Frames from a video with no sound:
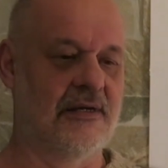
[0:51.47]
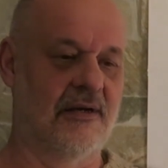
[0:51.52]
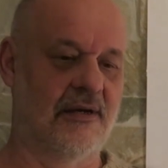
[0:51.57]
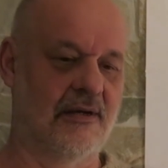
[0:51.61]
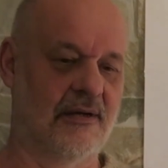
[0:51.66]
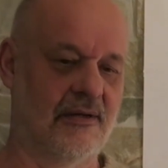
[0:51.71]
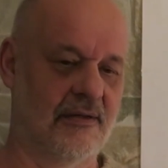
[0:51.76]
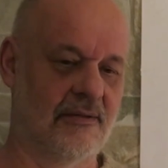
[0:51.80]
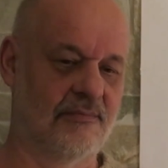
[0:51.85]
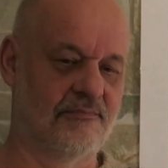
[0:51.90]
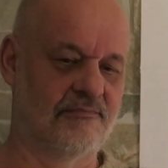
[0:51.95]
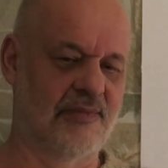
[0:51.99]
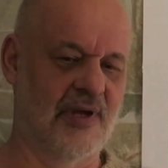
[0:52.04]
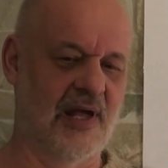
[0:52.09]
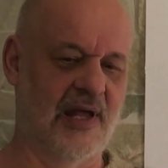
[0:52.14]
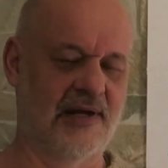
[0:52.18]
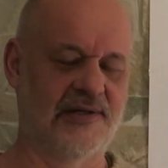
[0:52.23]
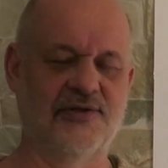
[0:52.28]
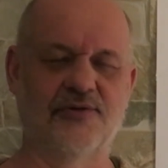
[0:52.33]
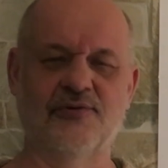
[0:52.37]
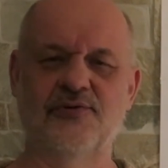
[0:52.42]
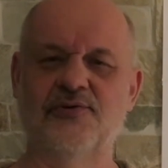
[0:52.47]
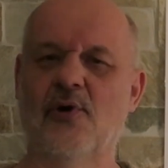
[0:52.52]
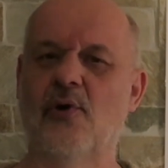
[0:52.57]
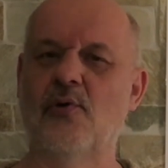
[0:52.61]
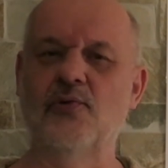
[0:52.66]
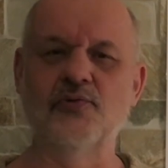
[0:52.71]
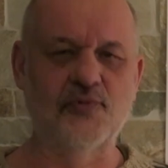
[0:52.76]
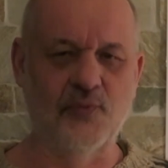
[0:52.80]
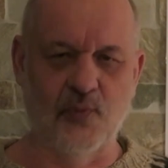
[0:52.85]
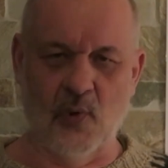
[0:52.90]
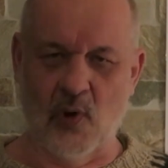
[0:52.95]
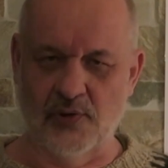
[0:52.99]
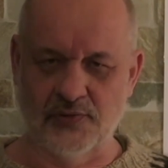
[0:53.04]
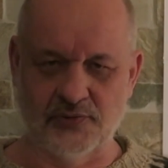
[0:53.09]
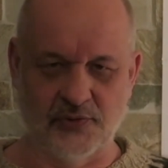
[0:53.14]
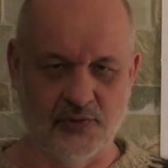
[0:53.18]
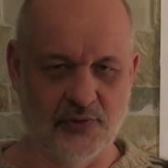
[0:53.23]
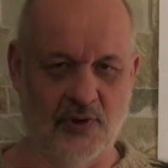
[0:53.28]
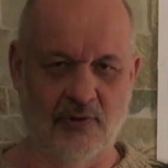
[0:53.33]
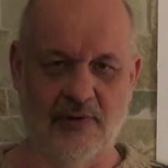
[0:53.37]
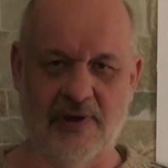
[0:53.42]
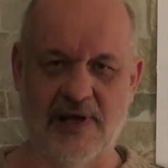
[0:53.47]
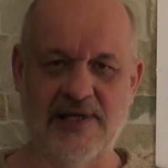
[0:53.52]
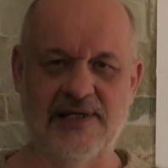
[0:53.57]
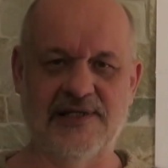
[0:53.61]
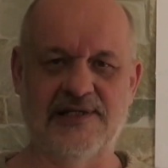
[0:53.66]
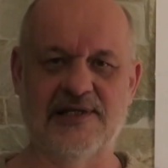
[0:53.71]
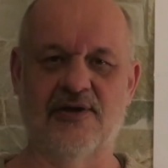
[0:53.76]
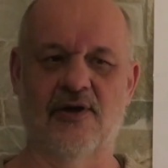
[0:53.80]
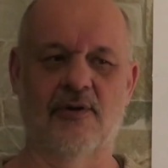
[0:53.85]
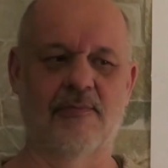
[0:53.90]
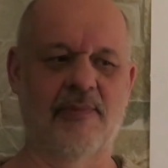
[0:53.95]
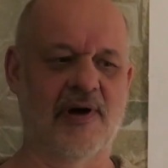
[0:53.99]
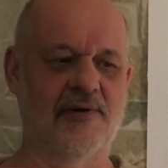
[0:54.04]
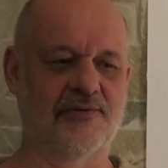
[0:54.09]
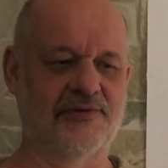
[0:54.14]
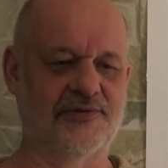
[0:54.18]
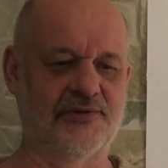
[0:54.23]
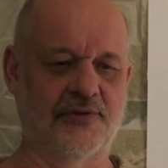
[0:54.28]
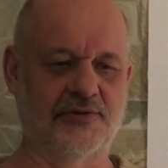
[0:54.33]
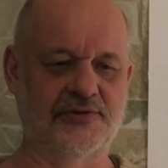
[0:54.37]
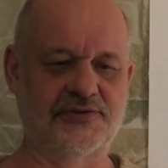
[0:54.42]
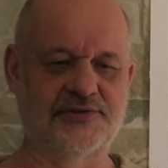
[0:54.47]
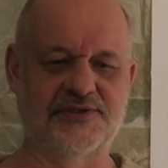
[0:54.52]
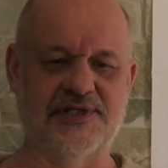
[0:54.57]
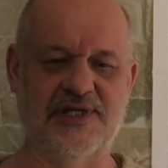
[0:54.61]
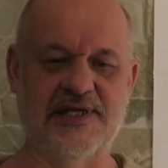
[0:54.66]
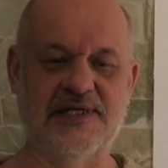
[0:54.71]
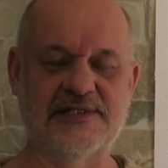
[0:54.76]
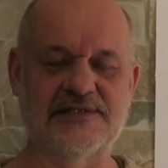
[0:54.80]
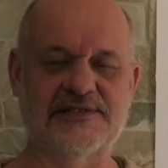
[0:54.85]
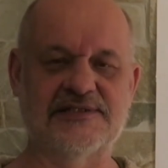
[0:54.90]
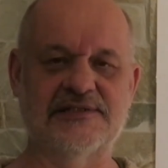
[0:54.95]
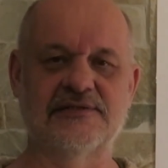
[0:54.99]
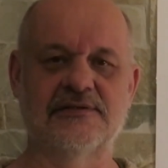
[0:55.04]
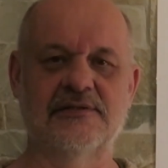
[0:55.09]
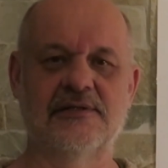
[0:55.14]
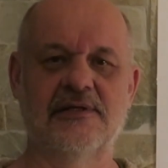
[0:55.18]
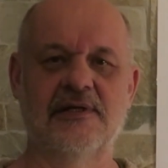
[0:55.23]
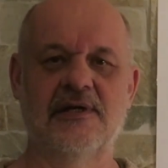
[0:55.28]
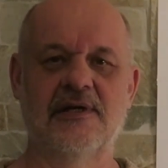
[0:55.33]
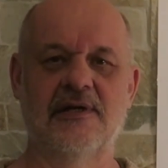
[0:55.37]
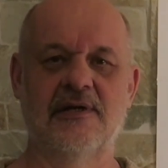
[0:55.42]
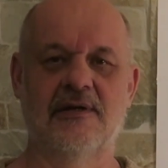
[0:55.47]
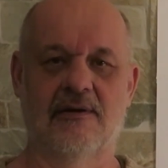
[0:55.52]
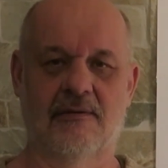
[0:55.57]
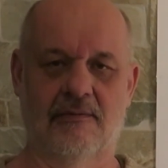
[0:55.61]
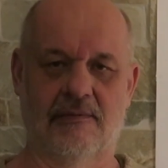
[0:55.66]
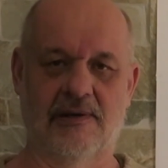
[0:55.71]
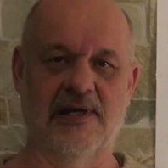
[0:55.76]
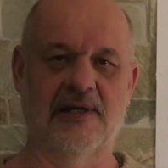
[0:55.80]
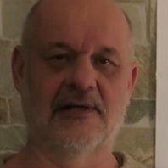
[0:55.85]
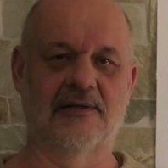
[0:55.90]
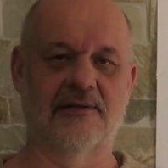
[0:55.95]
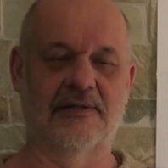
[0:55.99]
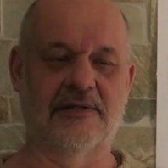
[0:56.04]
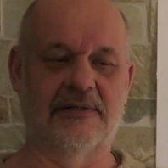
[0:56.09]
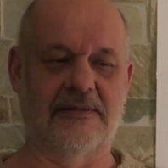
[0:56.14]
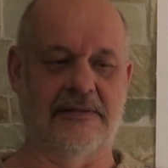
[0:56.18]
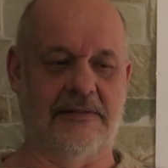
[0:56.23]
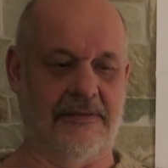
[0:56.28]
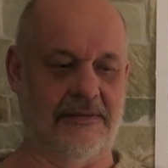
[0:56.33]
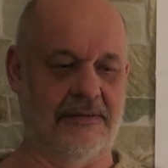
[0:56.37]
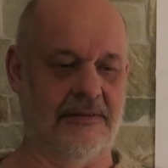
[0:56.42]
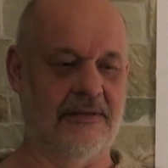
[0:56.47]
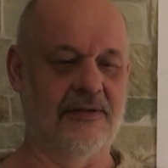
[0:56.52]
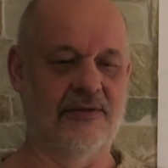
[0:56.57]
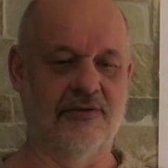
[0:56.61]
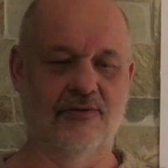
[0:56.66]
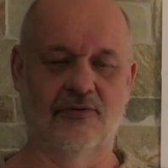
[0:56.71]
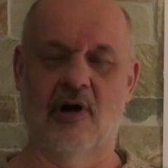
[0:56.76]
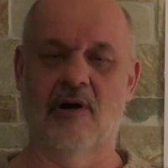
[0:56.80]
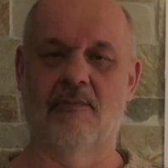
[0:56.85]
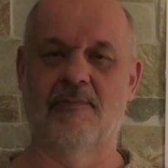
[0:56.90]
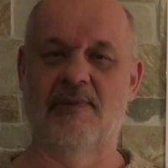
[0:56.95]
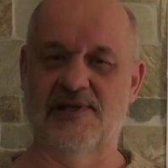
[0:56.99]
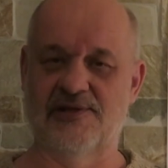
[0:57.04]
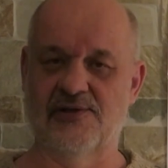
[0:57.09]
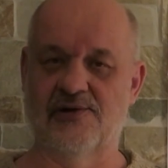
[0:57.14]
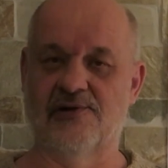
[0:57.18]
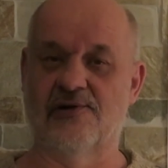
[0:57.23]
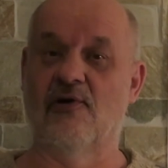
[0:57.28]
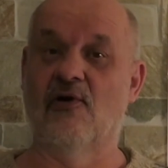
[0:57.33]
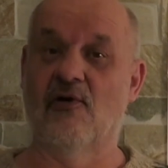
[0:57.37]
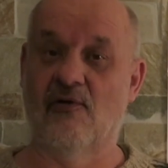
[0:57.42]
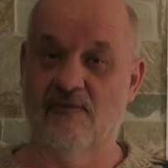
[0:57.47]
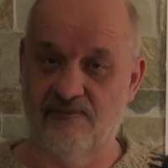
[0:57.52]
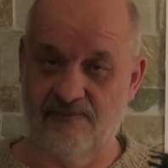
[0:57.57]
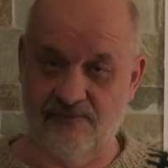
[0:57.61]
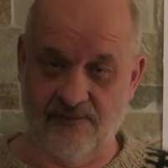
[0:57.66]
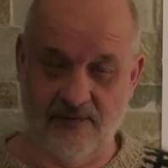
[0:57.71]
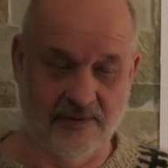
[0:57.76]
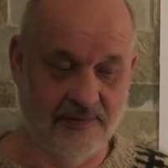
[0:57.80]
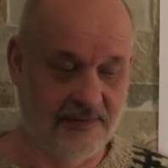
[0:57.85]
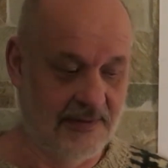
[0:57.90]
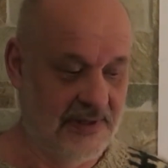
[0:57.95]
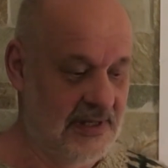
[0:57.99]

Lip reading: and you don't want to know anything about those things, well, you are better off,